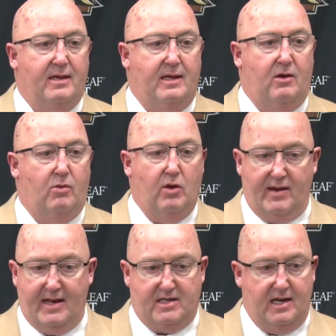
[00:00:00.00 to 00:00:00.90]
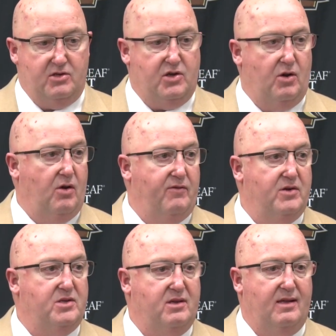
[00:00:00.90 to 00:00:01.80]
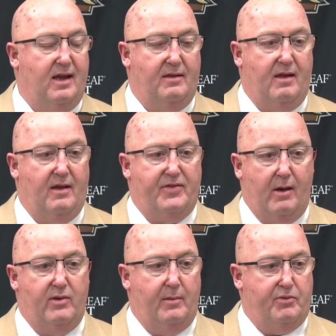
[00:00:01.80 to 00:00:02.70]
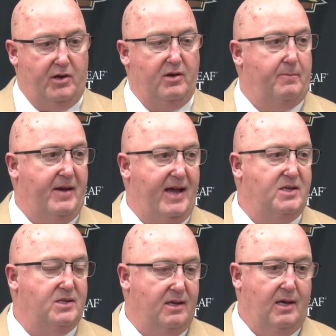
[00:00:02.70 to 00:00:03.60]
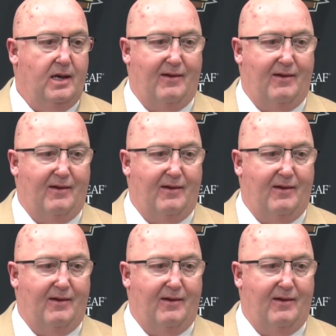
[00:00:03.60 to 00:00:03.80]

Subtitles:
You know, we only had 10 turnovers. I thought we had pretty good pace.